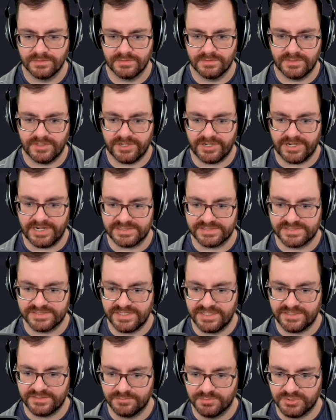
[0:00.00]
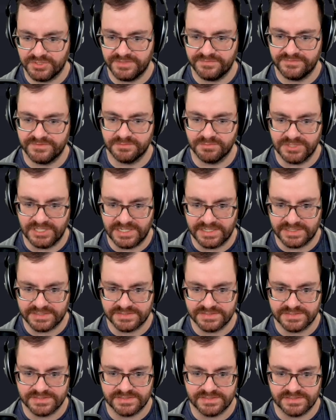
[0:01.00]
All right, settle preview blocks.
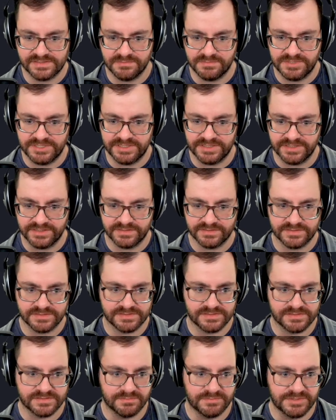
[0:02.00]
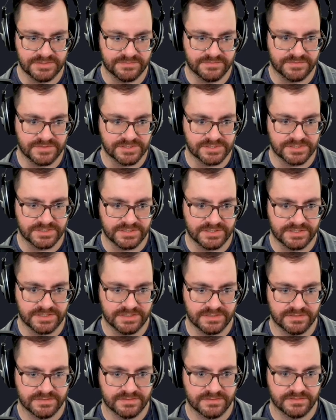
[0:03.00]
This is the big function here.